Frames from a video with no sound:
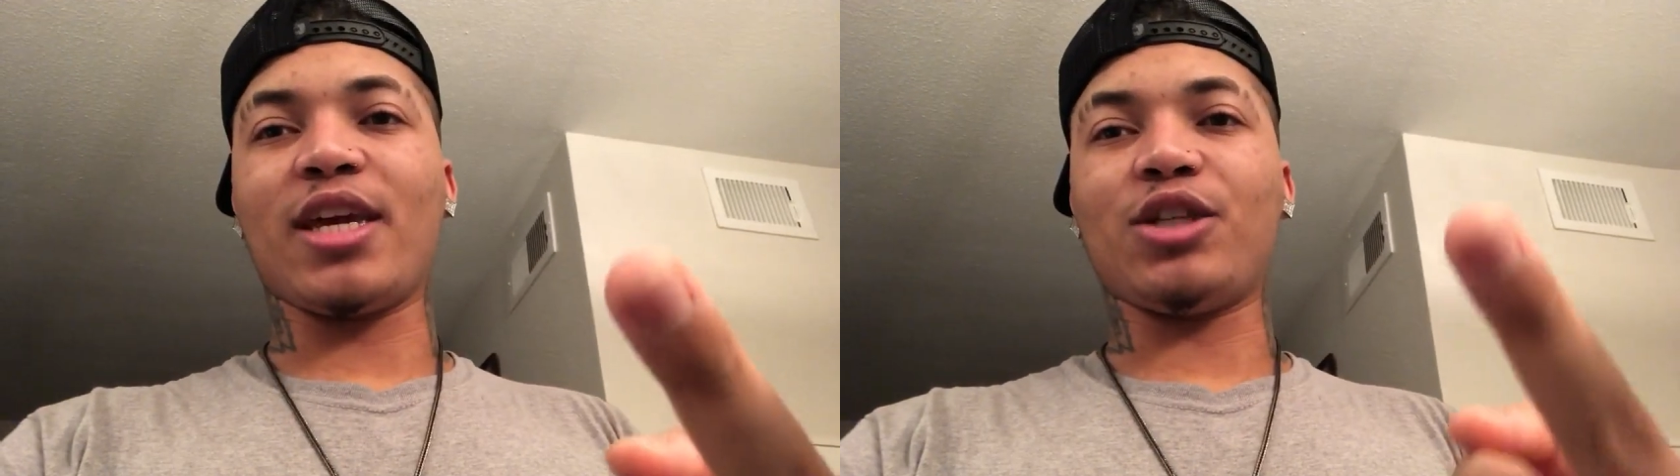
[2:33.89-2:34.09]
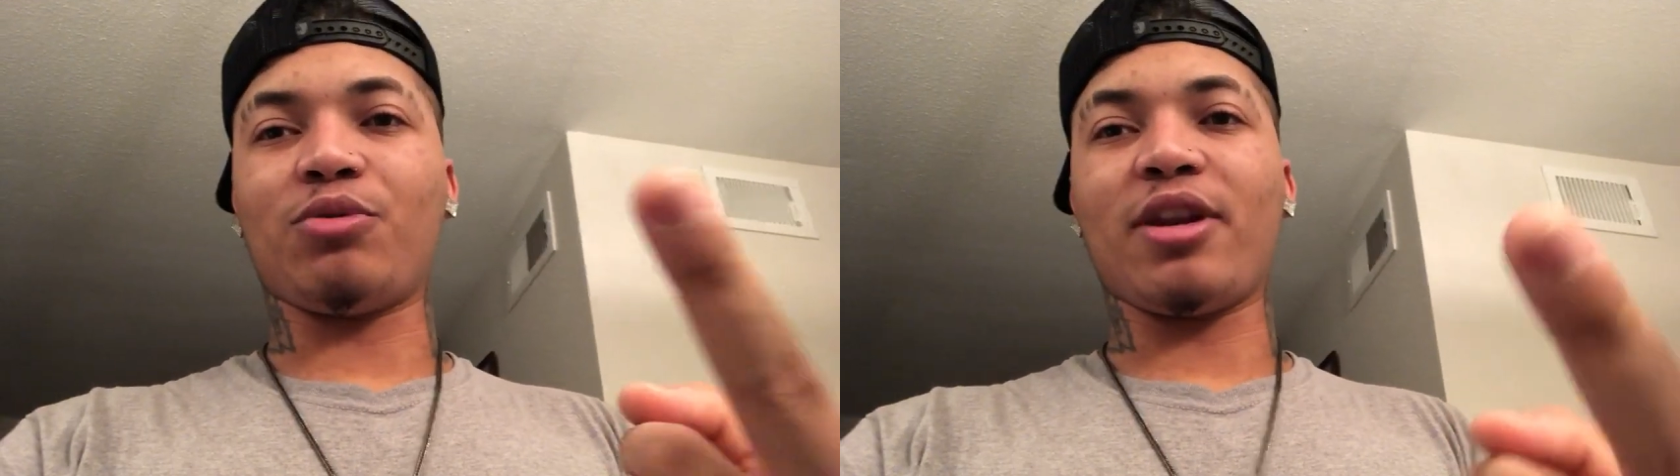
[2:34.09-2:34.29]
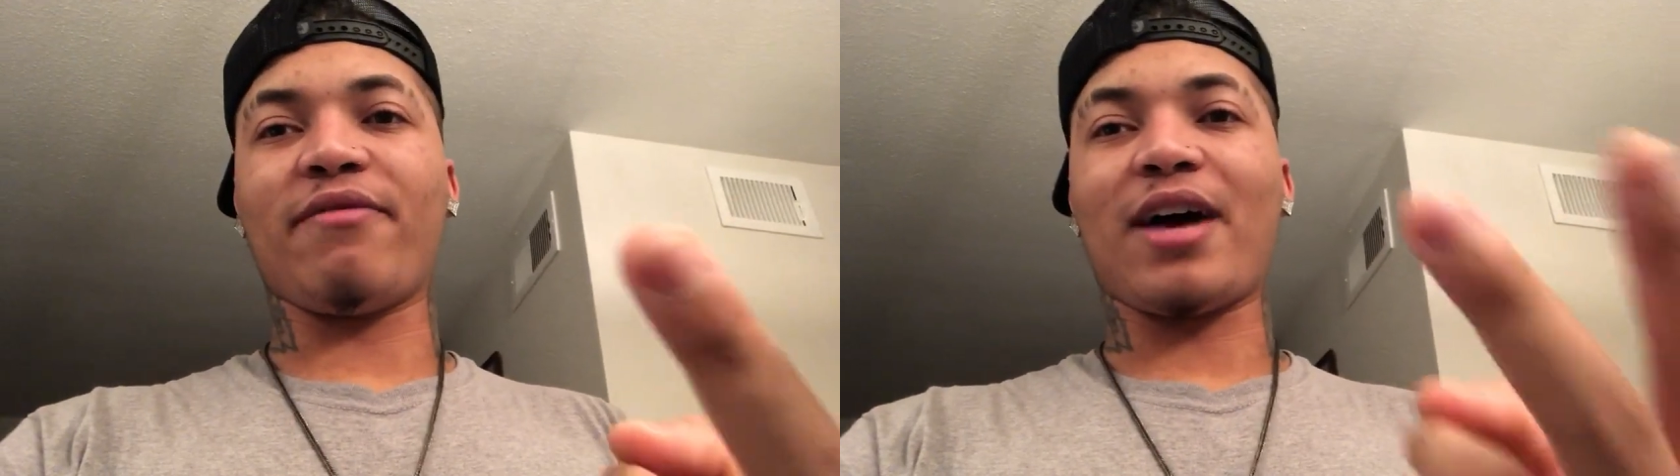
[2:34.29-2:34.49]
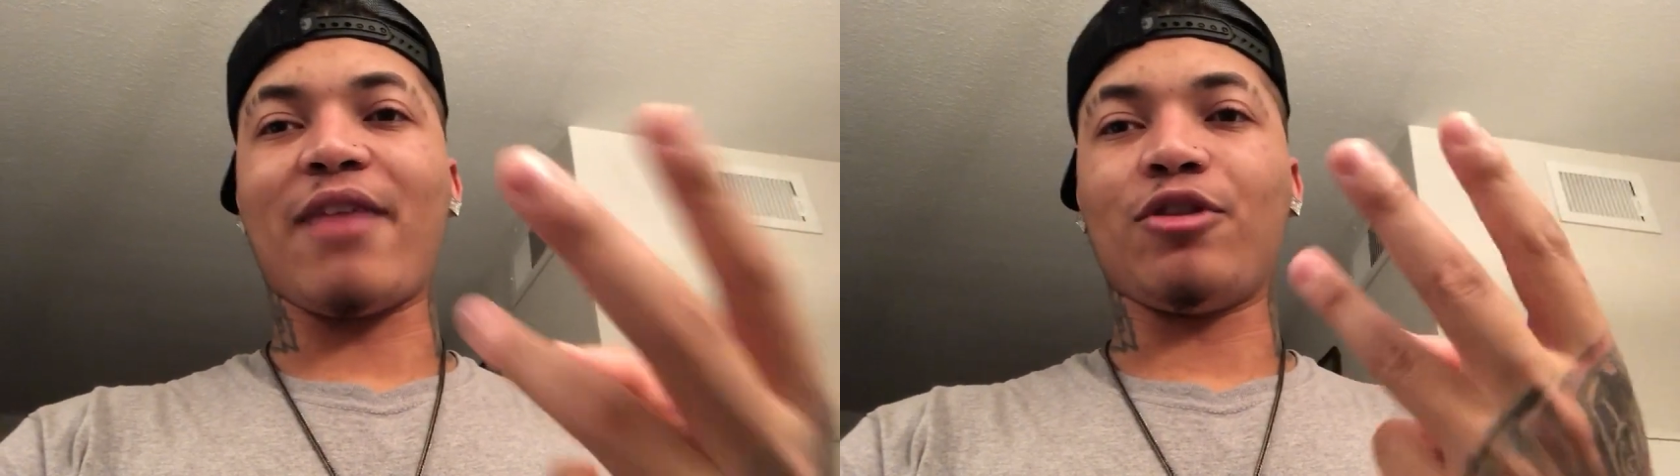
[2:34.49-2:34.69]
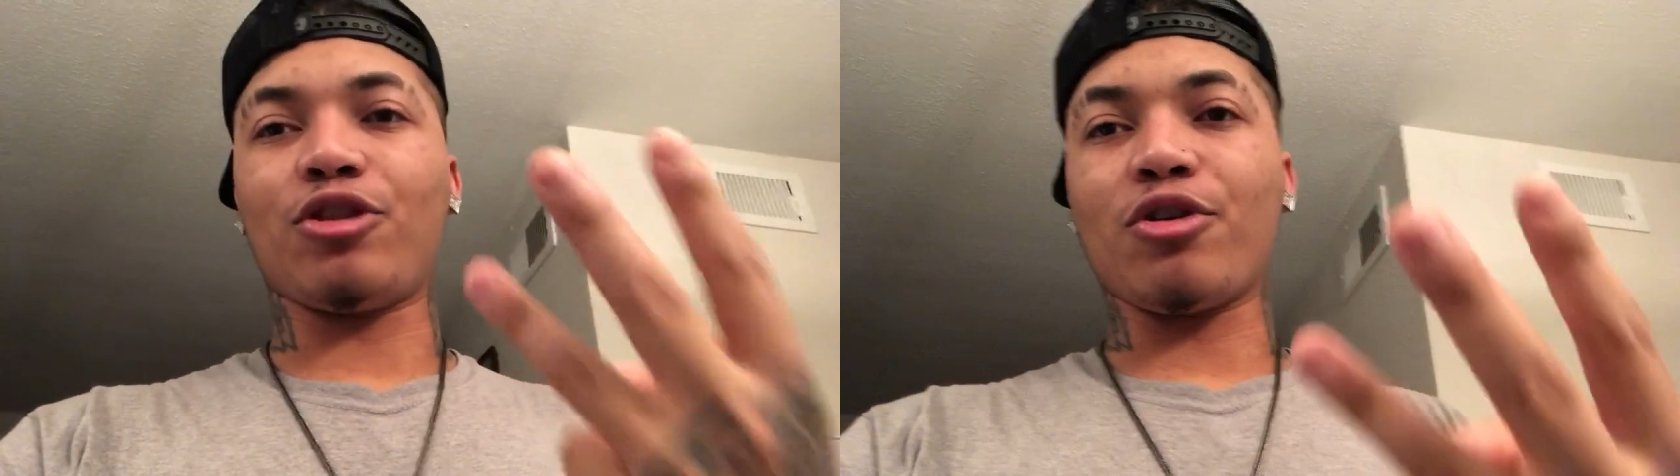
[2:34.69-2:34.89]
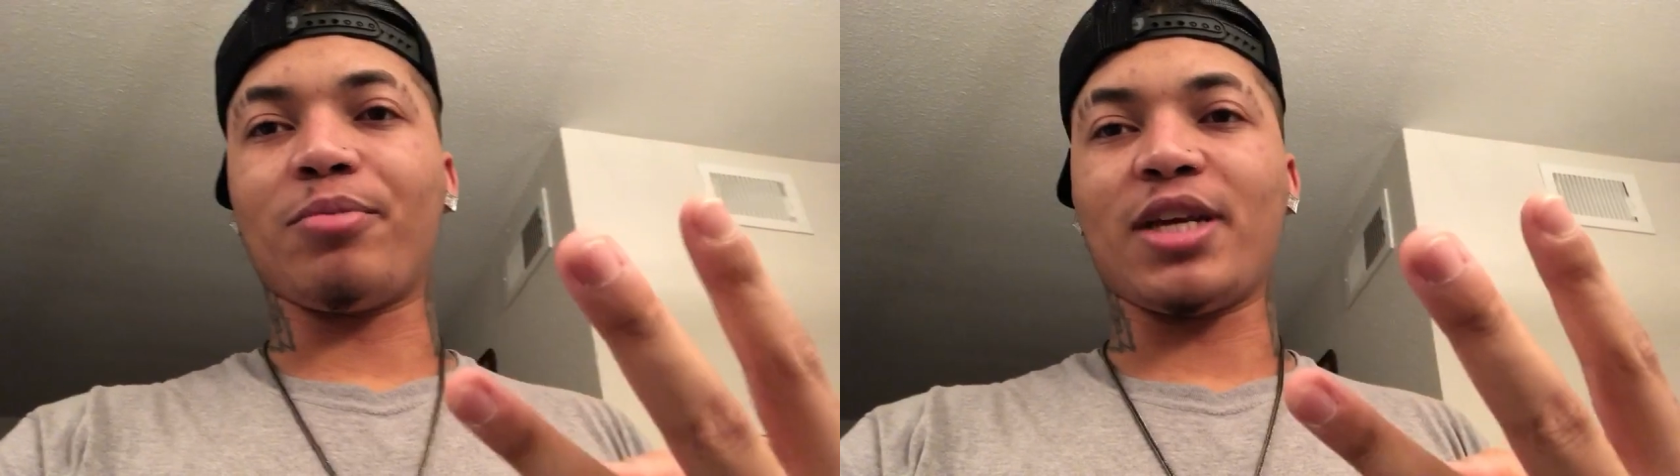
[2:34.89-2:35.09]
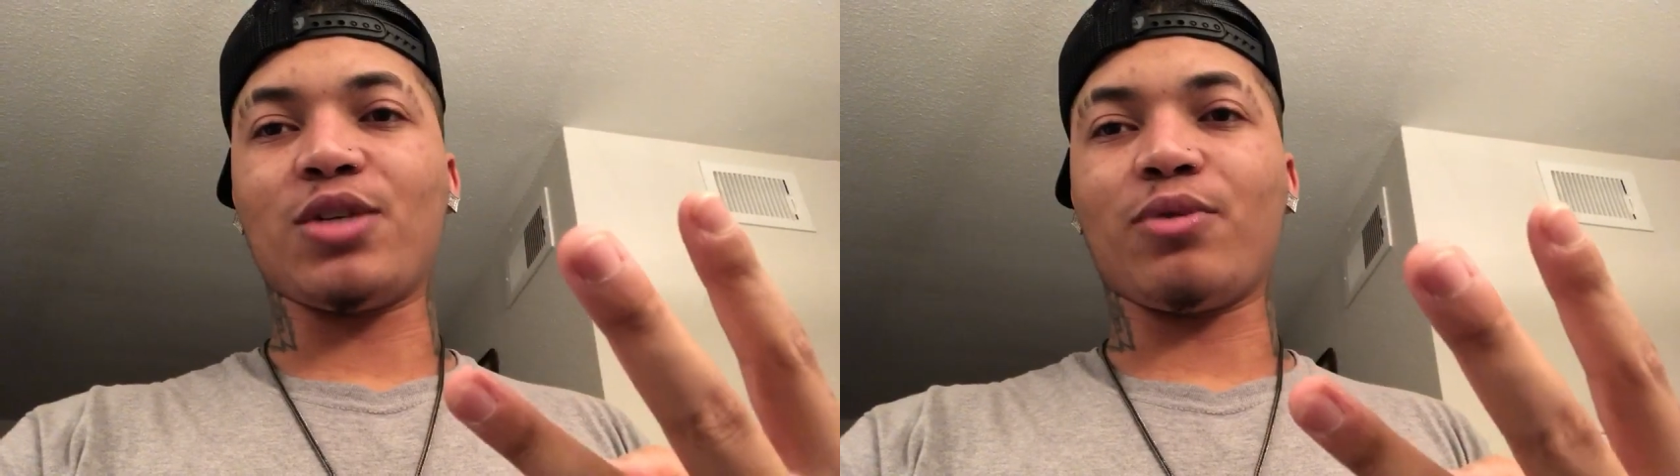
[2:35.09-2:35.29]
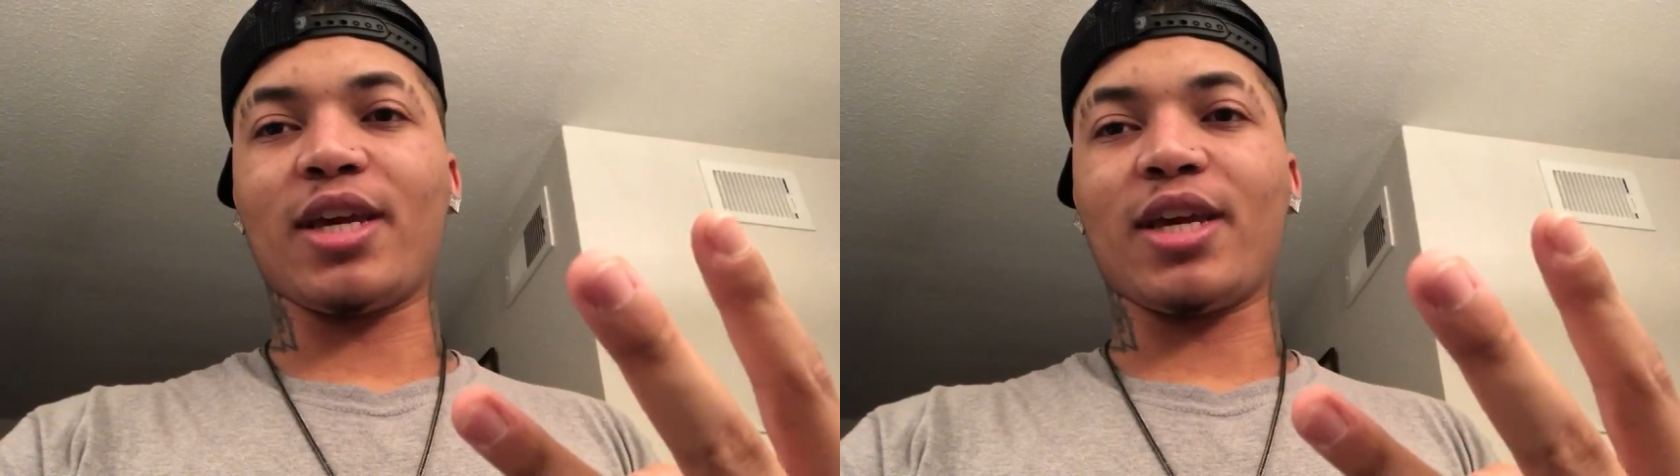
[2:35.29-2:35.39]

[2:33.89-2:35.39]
get 25 and third place